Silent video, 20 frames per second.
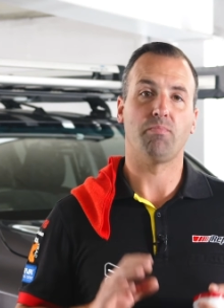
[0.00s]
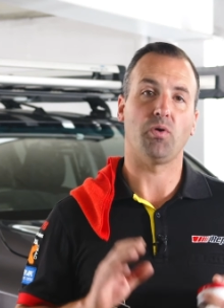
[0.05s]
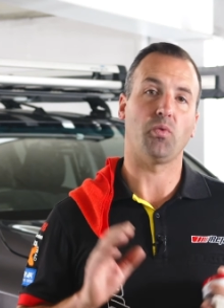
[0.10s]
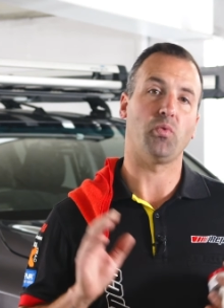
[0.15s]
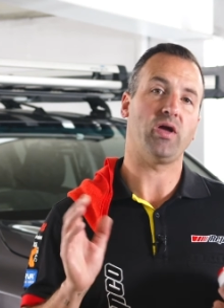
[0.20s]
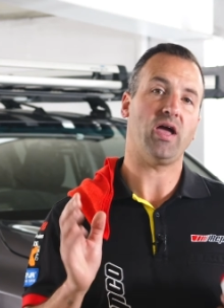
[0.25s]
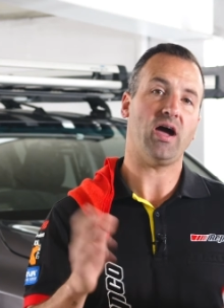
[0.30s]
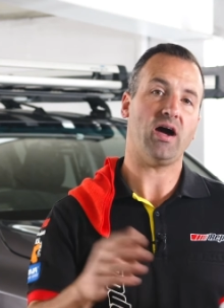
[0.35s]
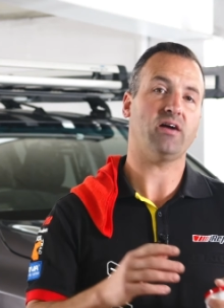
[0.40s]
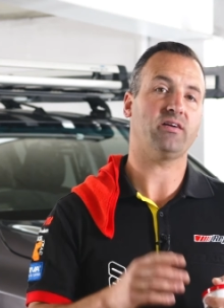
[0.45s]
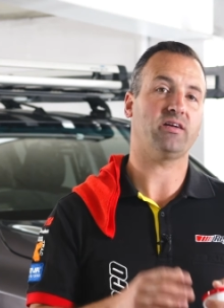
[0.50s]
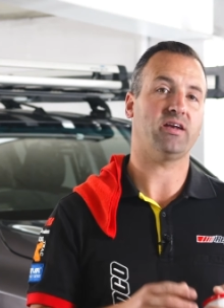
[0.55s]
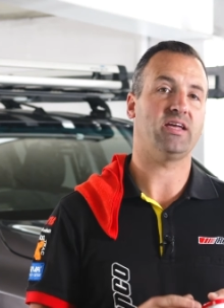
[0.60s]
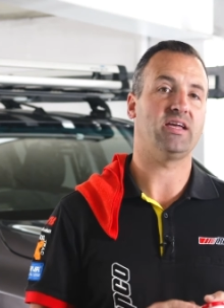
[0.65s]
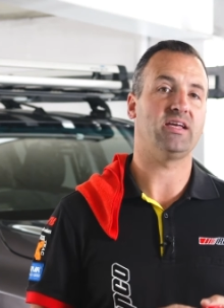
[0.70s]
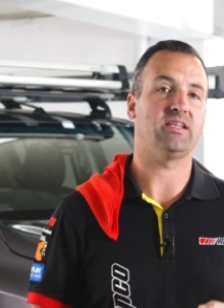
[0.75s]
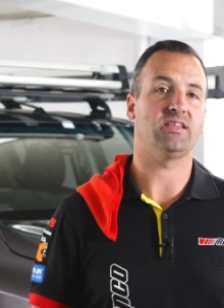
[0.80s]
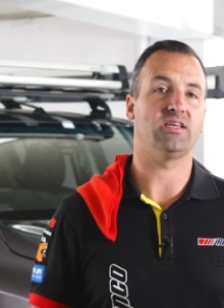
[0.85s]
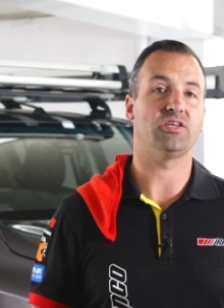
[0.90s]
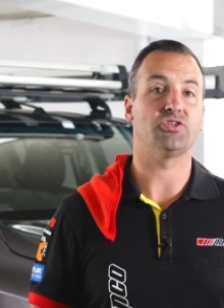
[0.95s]
but we are going to
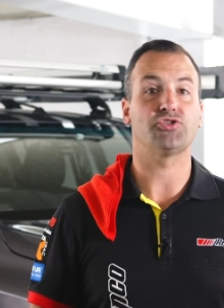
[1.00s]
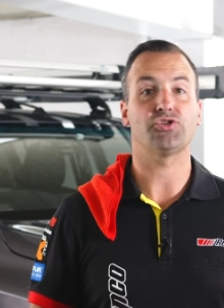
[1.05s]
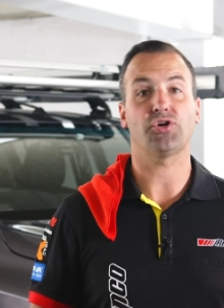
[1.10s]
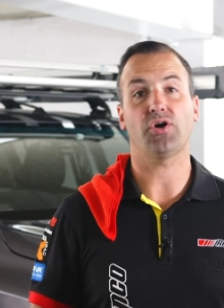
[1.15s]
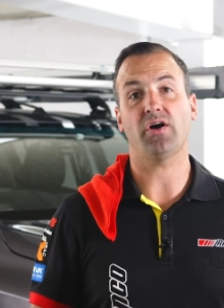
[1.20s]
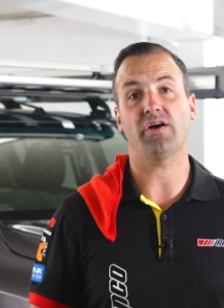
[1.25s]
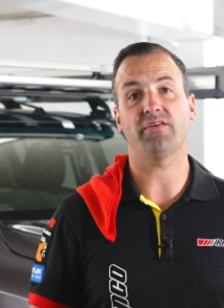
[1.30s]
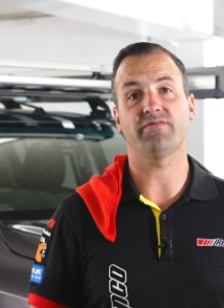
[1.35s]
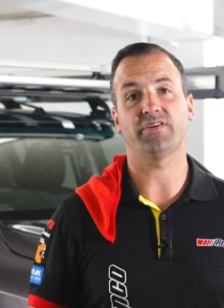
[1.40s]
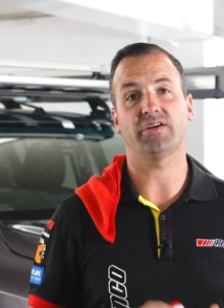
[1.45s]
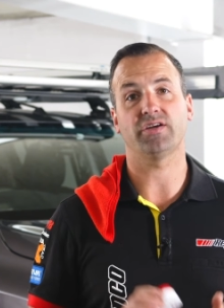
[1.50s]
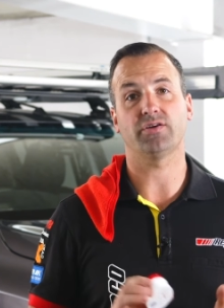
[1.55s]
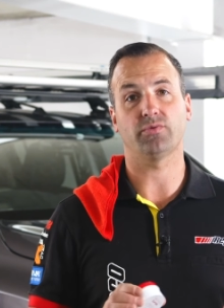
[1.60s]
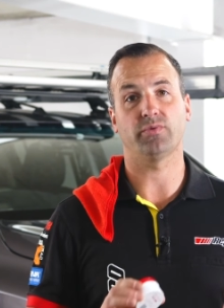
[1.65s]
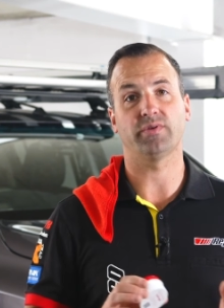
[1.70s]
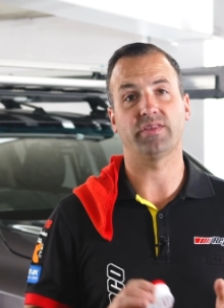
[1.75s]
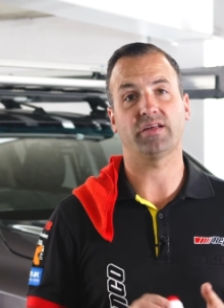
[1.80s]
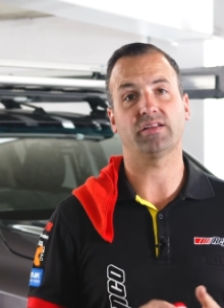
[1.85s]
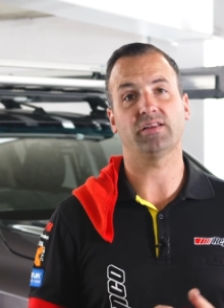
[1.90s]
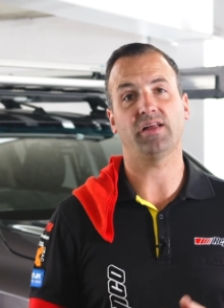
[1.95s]
hit the entire
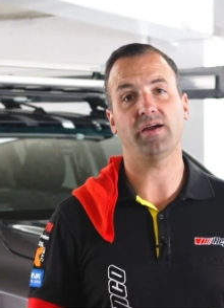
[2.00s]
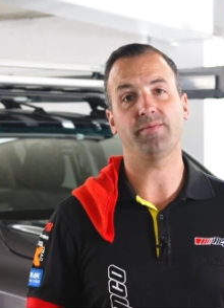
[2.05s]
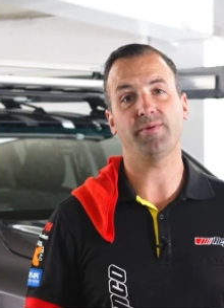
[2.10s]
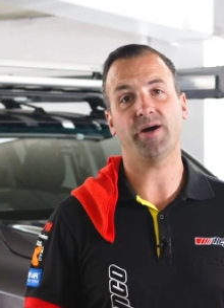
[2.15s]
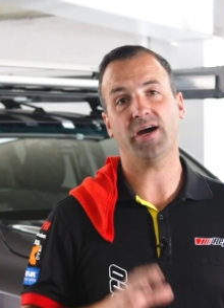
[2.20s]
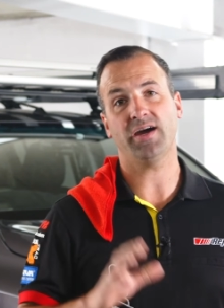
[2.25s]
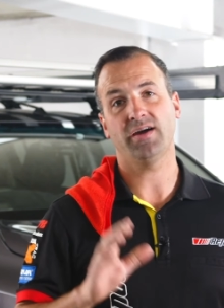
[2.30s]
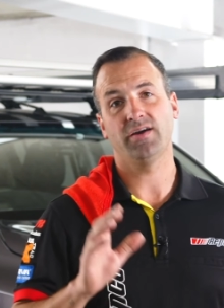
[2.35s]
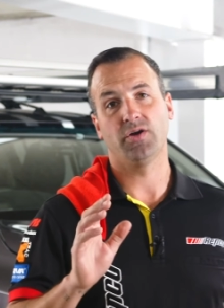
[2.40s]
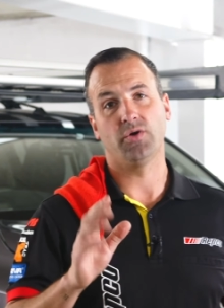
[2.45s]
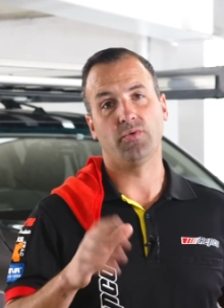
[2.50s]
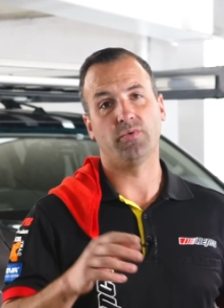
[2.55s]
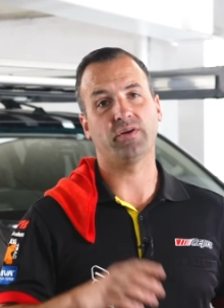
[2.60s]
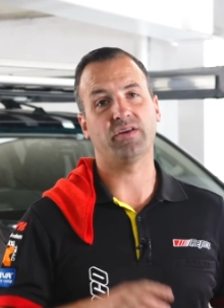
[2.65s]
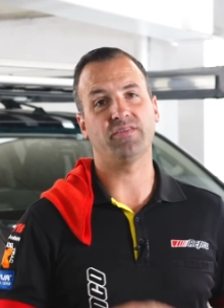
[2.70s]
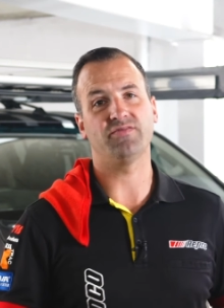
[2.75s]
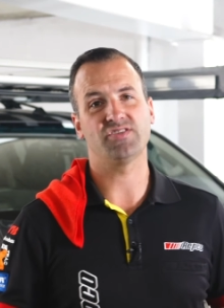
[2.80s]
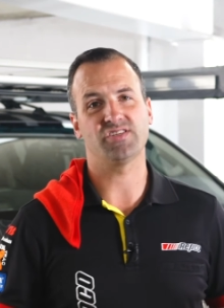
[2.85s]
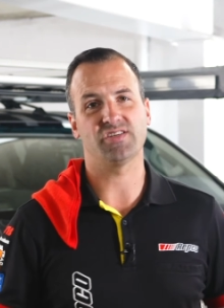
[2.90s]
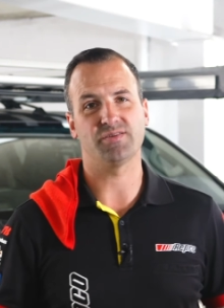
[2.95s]
vehicle with the Claybar. We'll
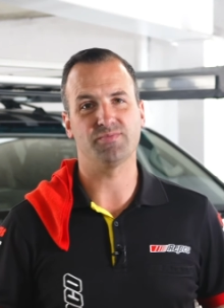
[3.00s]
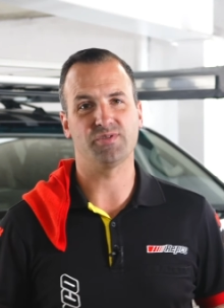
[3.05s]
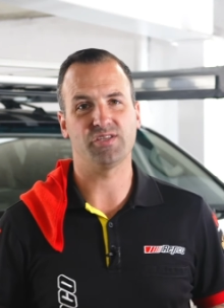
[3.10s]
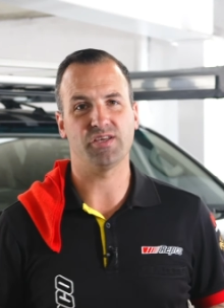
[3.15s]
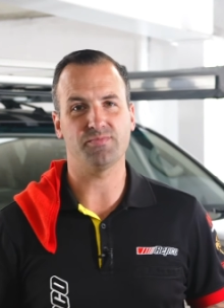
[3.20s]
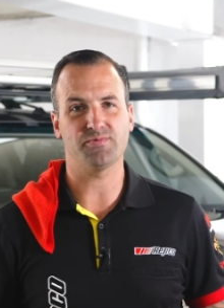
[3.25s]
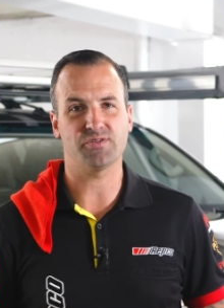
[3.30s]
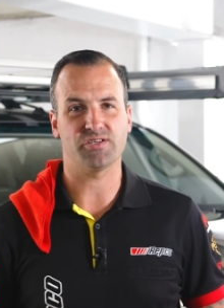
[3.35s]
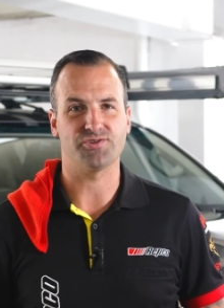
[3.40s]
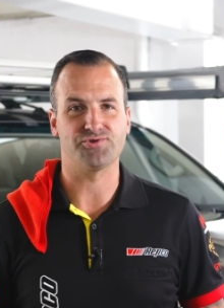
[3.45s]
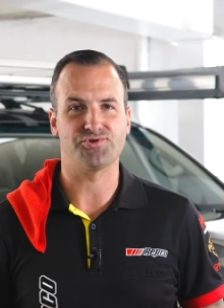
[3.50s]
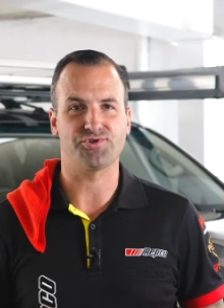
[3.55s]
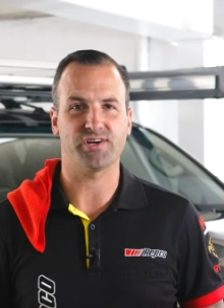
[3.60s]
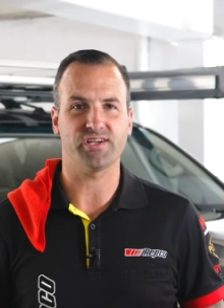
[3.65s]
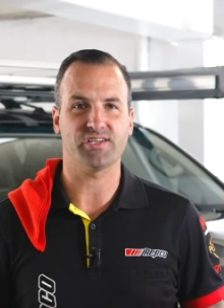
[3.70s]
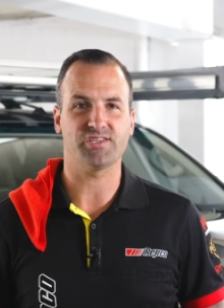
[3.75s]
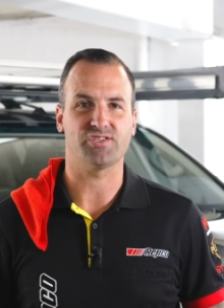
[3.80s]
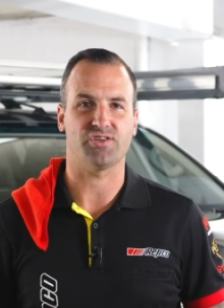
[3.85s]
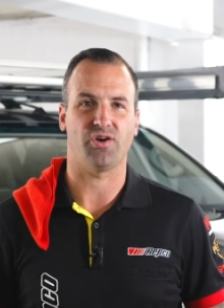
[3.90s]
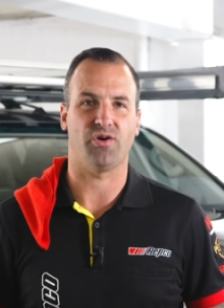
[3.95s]
give you some tips and tricks